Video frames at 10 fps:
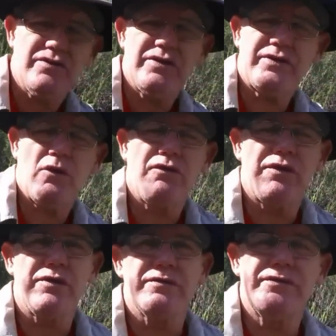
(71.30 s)
Just
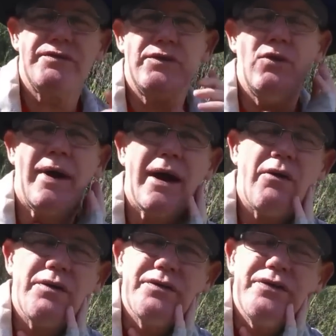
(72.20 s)
over 2
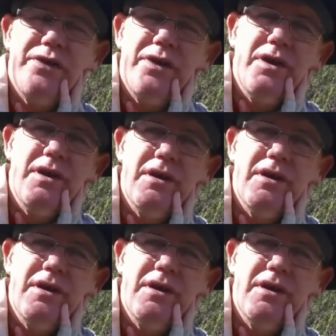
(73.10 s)
hours.